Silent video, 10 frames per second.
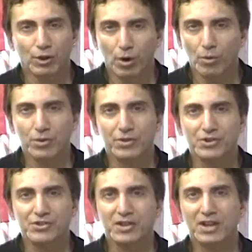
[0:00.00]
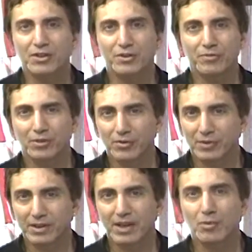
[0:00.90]
lower their standard of
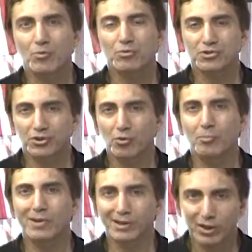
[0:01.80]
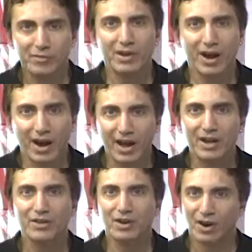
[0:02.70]
living. They will still be living
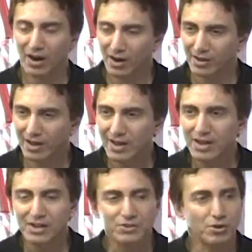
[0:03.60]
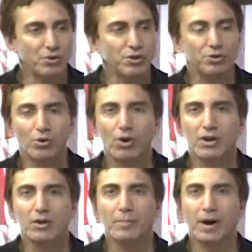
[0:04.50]
high on the hog. So you're
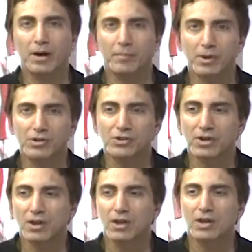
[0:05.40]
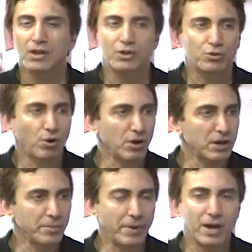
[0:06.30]
talking about relativity, bunch, baby. You're
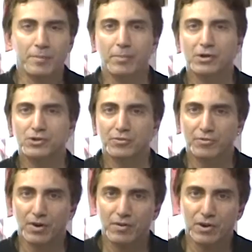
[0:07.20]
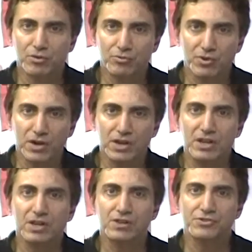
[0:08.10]
talking about a bunch of very
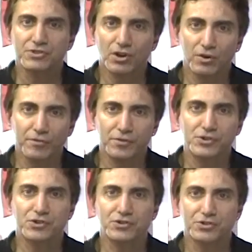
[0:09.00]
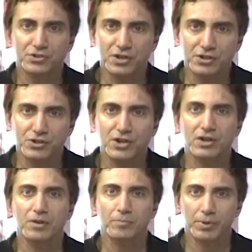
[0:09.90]
greedy, selfish,
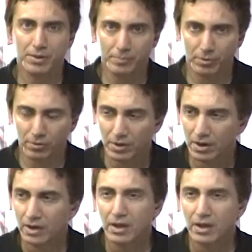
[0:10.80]
stingy people,